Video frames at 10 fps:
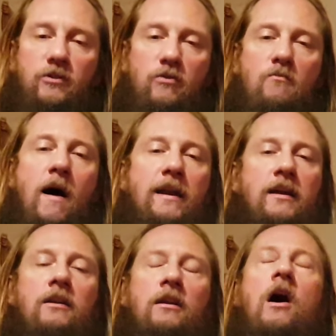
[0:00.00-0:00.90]
You might
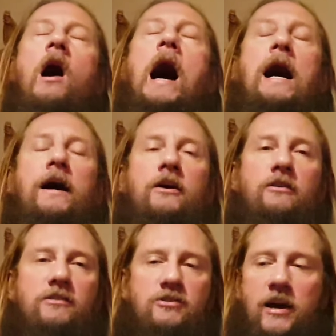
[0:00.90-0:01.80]
get higher
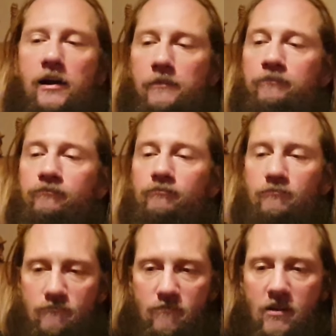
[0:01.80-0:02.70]
on the scale.
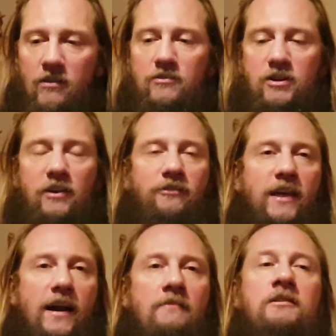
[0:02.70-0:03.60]
Cheers to
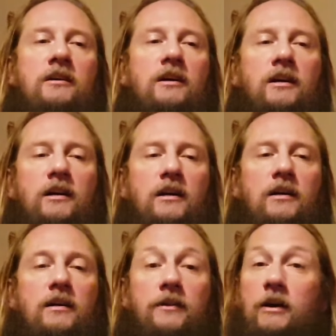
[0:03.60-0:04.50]
that.
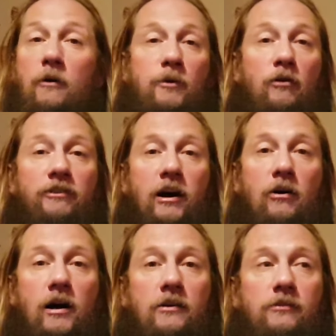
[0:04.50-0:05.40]
And that will be all for now,
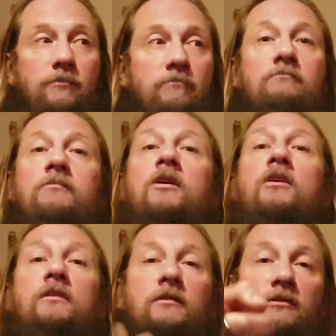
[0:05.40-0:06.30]
guys.
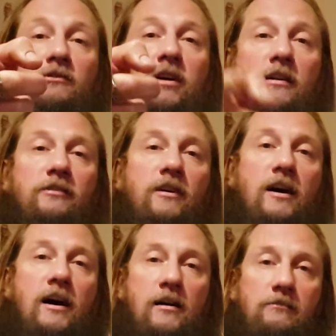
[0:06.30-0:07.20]
Ta-ta!